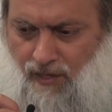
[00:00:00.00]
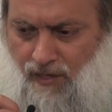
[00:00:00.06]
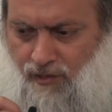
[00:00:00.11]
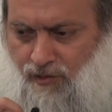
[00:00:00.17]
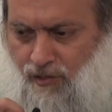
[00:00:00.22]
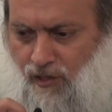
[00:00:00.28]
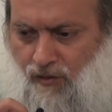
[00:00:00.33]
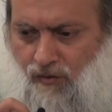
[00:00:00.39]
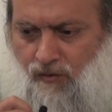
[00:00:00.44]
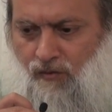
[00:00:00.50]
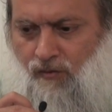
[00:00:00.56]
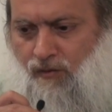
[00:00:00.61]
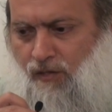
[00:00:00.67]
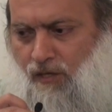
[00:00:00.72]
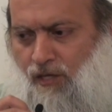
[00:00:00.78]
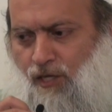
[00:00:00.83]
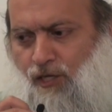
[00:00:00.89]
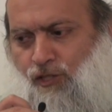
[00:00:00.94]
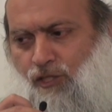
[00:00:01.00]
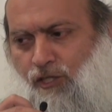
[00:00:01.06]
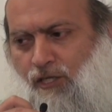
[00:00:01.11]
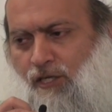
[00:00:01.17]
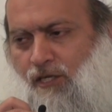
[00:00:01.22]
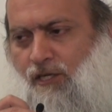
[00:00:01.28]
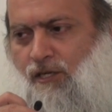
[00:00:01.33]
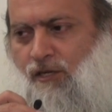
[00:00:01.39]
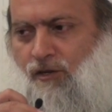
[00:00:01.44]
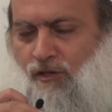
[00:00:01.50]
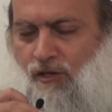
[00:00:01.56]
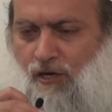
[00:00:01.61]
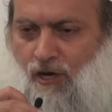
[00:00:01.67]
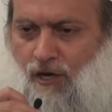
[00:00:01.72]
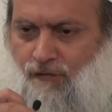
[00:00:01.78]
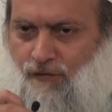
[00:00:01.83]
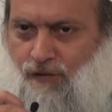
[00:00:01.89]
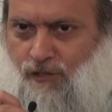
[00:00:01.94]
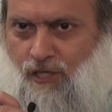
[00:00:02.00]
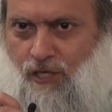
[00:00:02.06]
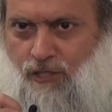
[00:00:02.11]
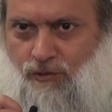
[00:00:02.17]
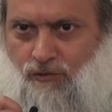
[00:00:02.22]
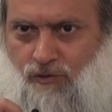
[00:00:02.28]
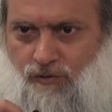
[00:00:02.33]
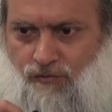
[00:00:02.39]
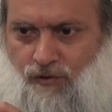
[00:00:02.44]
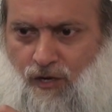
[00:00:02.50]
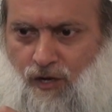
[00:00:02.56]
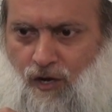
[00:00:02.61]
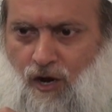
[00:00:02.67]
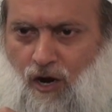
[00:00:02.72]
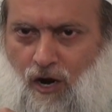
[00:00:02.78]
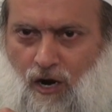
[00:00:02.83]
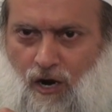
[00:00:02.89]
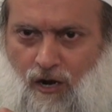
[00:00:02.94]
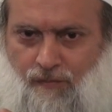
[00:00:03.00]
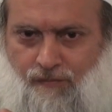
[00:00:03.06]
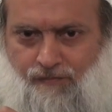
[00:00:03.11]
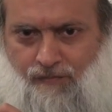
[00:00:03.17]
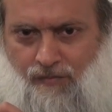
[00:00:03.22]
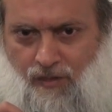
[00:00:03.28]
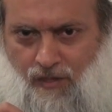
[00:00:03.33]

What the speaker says: And so initially, you know, the conversation was very calm,